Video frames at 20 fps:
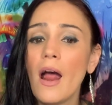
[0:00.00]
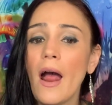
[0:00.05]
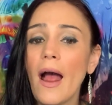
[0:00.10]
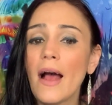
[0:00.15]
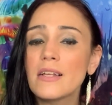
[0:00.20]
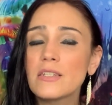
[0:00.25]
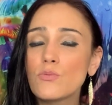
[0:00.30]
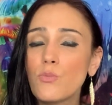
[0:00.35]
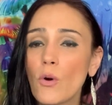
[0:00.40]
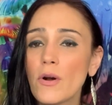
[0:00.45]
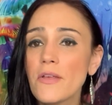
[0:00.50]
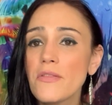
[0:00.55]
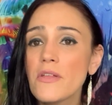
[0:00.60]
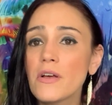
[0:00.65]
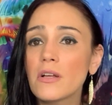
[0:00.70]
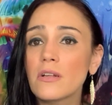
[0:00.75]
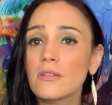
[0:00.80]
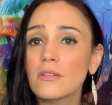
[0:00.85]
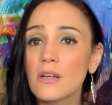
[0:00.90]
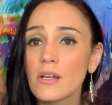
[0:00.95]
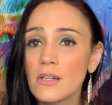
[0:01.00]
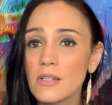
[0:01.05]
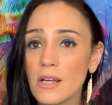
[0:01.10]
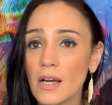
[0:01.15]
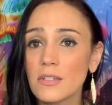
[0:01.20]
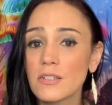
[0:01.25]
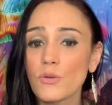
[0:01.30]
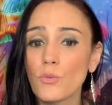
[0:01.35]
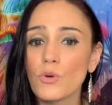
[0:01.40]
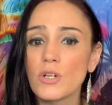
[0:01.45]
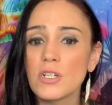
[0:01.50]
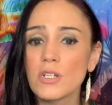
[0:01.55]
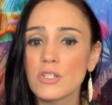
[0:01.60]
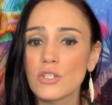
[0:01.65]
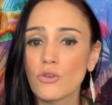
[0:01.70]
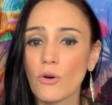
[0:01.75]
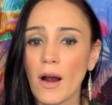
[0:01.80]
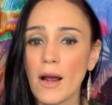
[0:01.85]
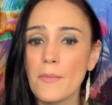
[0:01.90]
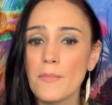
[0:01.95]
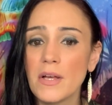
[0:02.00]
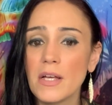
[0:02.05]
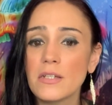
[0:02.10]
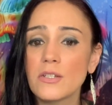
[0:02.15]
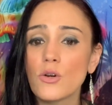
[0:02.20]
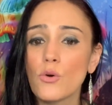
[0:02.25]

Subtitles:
As one of the cadets would describe it,